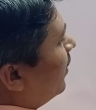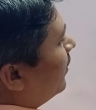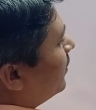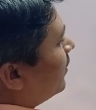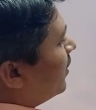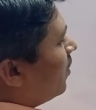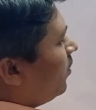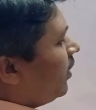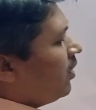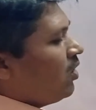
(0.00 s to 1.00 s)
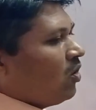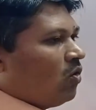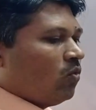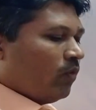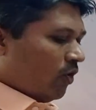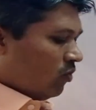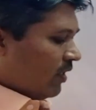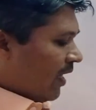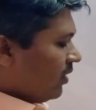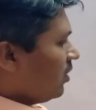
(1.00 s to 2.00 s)
d theta. Okay, we know
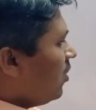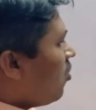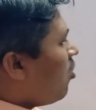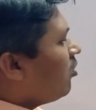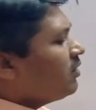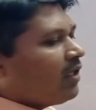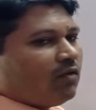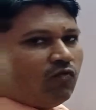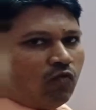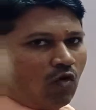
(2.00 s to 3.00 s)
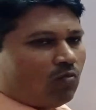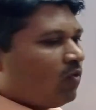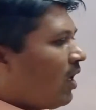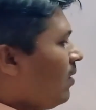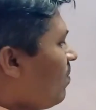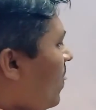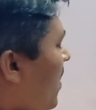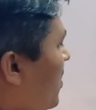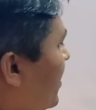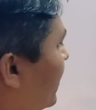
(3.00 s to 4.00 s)
that the other formula
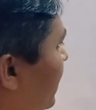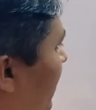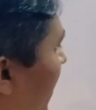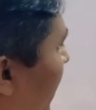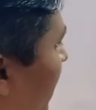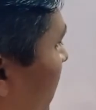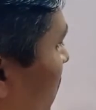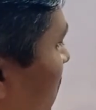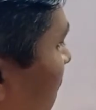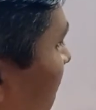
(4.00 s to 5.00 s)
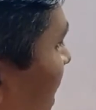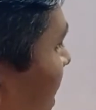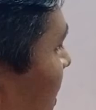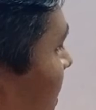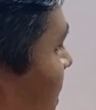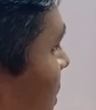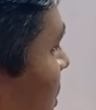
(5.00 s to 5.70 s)
sine 2 theta is